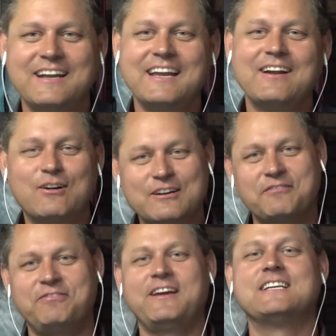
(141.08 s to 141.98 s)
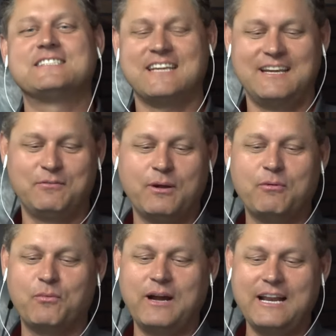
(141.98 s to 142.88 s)
on. In our defense, if
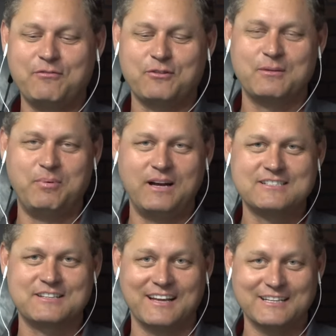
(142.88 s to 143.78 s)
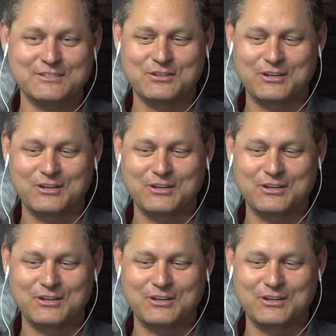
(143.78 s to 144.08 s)
we were waiting for the punchline,